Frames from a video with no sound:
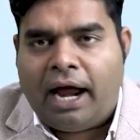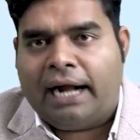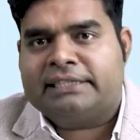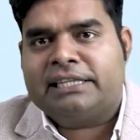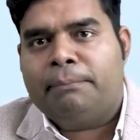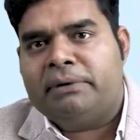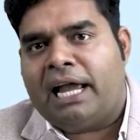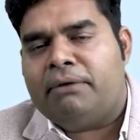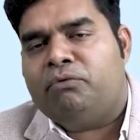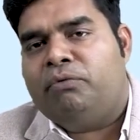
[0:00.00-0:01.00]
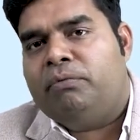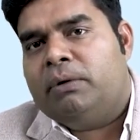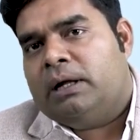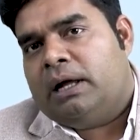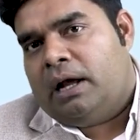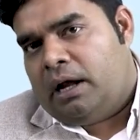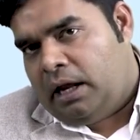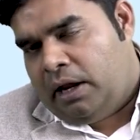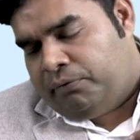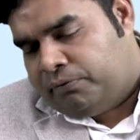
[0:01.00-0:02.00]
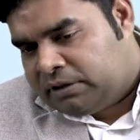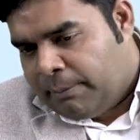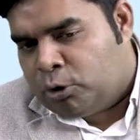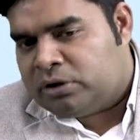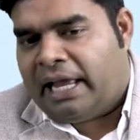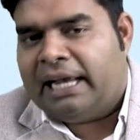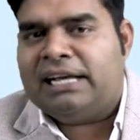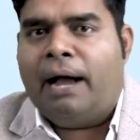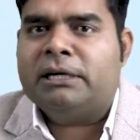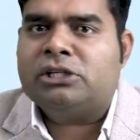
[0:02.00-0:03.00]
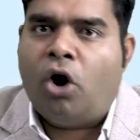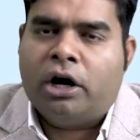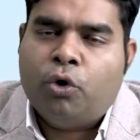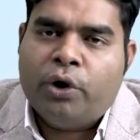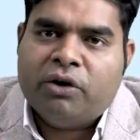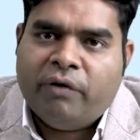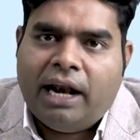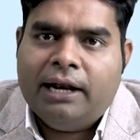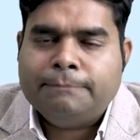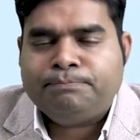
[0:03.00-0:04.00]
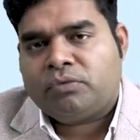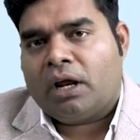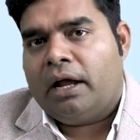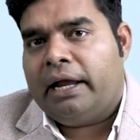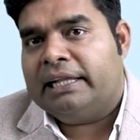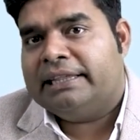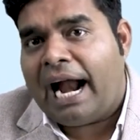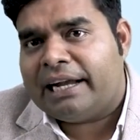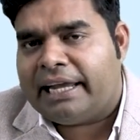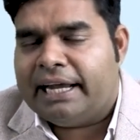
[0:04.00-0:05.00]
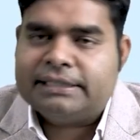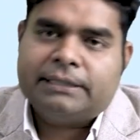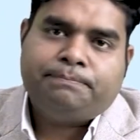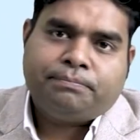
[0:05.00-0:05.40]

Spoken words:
And sometime, if suppose the exam is not going well, in that case,